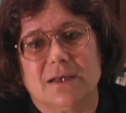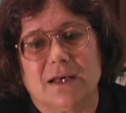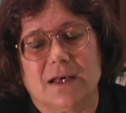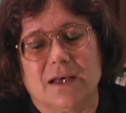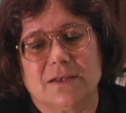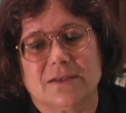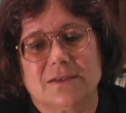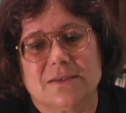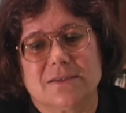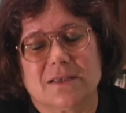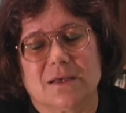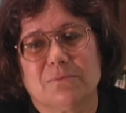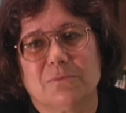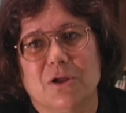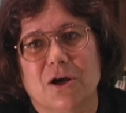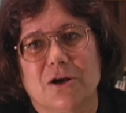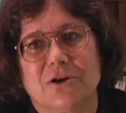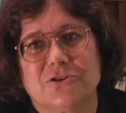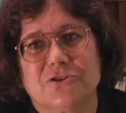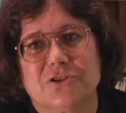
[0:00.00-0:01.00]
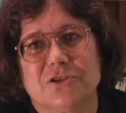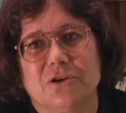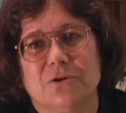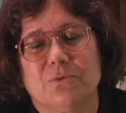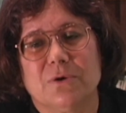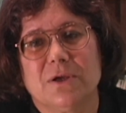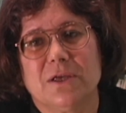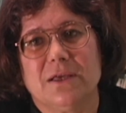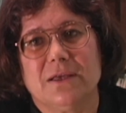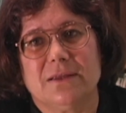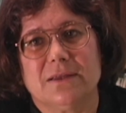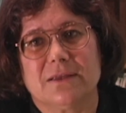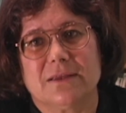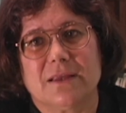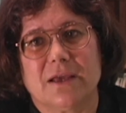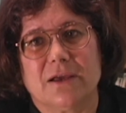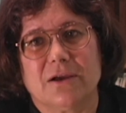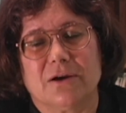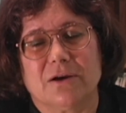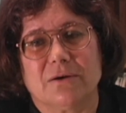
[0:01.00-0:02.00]
to some large degree
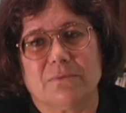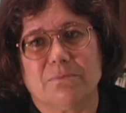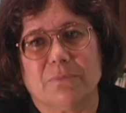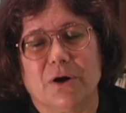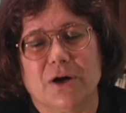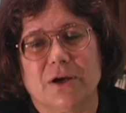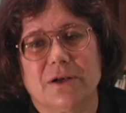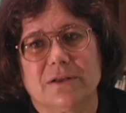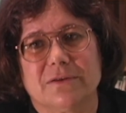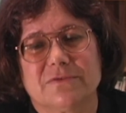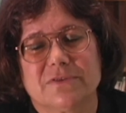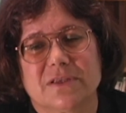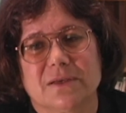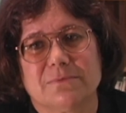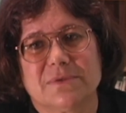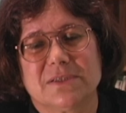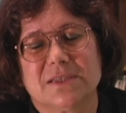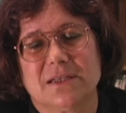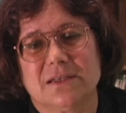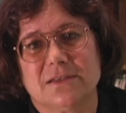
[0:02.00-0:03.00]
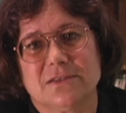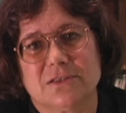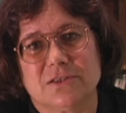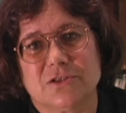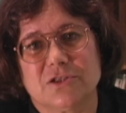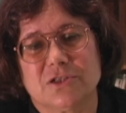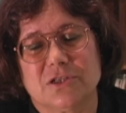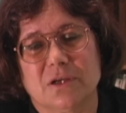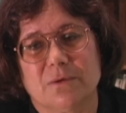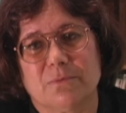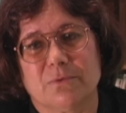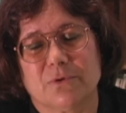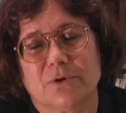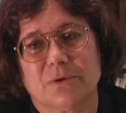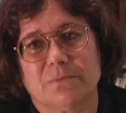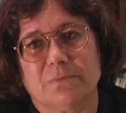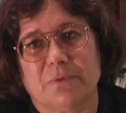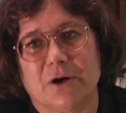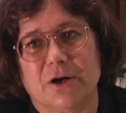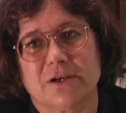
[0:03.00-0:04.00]
that they are part of some citizenship
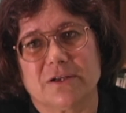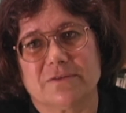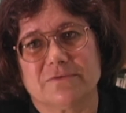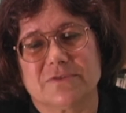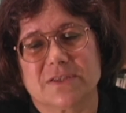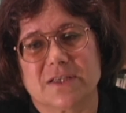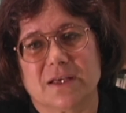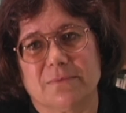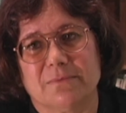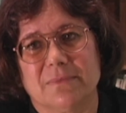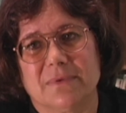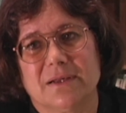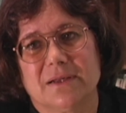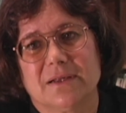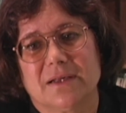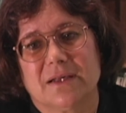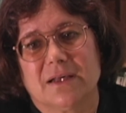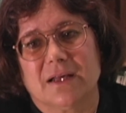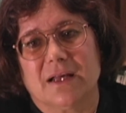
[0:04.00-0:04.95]
or part of some